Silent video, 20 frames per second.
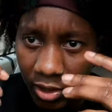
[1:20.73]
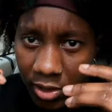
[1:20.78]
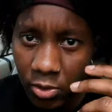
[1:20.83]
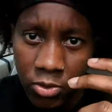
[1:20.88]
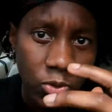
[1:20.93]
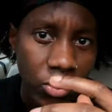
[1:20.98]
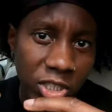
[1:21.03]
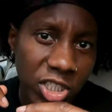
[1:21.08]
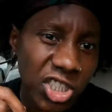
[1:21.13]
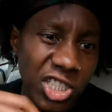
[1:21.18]
He was
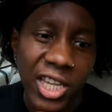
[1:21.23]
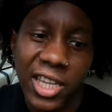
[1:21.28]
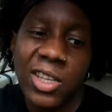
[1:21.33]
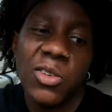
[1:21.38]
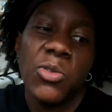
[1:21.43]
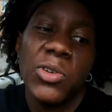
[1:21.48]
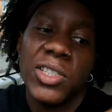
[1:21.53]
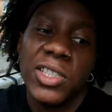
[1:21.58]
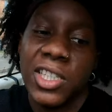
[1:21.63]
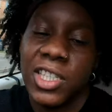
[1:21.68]
always shaking,
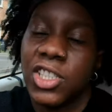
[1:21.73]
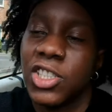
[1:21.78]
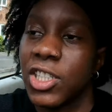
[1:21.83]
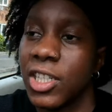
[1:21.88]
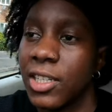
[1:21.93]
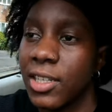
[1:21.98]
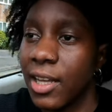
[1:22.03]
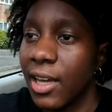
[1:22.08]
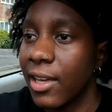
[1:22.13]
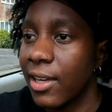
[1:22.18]
always
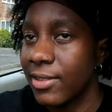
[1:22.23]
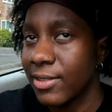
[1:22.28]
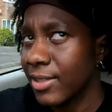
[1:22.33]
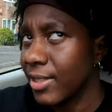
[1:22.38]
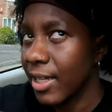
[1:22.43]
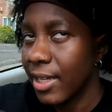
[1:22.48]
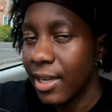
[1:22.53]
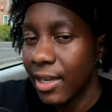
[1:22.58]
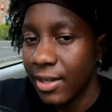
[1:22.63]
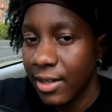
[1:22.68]
itching, like, and
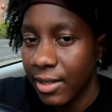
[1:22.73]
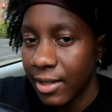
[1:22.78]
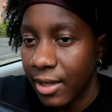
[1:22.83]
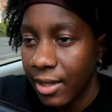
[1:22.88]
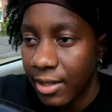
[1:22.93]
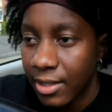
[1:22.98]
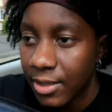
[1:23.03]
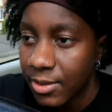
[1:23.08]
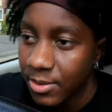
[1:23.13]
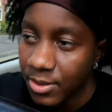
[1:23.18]
ticking and
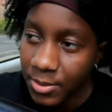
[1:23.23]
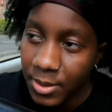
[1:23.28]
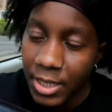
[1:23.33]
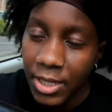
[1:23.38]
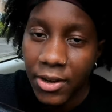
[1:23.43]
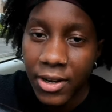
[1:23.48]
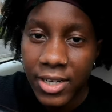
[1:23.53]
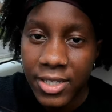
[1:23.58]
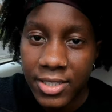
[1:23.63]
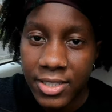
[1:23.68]
that. He was a bit
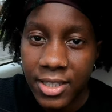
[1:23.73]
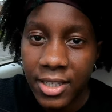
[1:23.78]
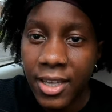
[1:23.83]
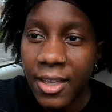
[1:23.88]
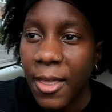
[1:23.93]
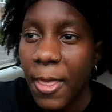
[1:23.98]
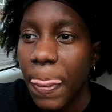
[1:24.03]
crazy.